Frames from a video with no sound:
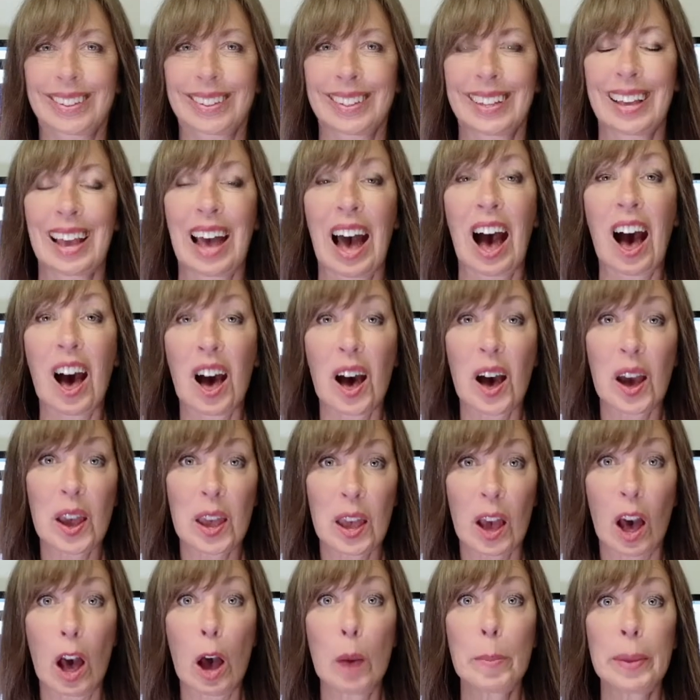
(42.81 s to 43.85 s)
Hi,
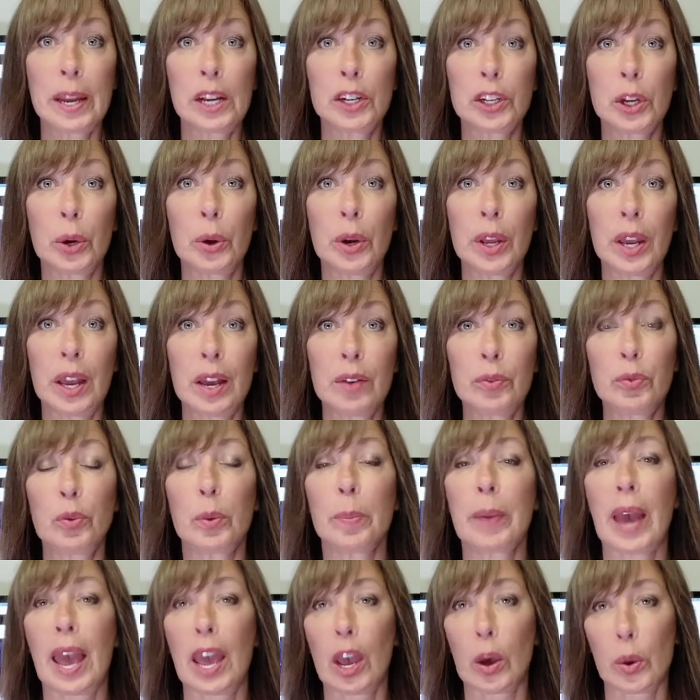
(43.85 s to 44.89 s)
I'm Antonia from
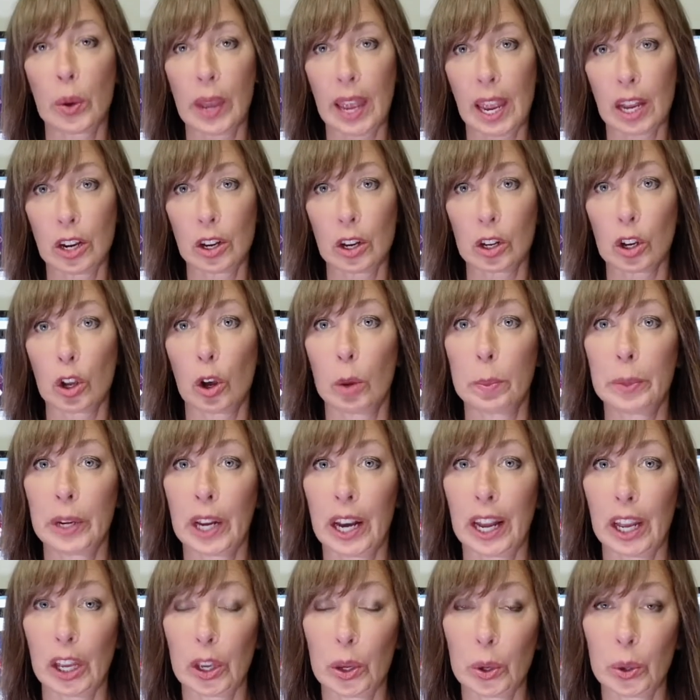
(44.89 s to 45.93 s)

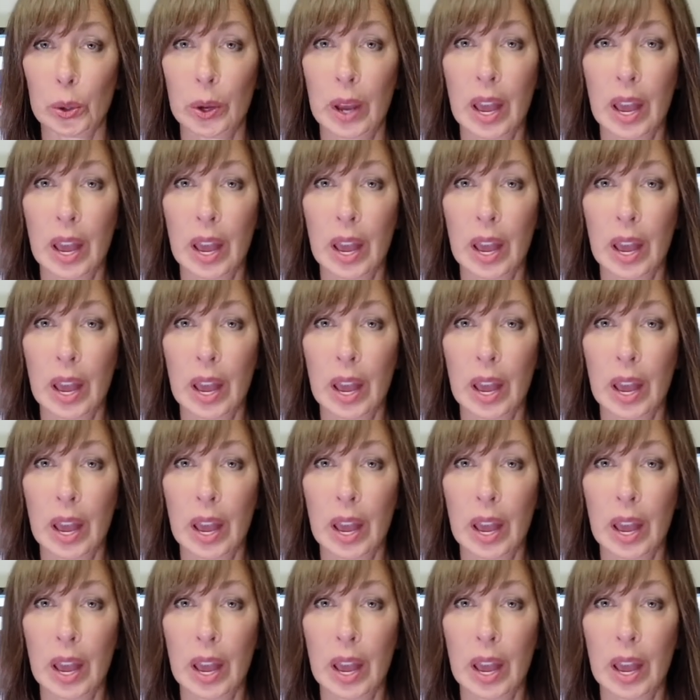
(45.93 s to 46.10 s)
aok.com.au,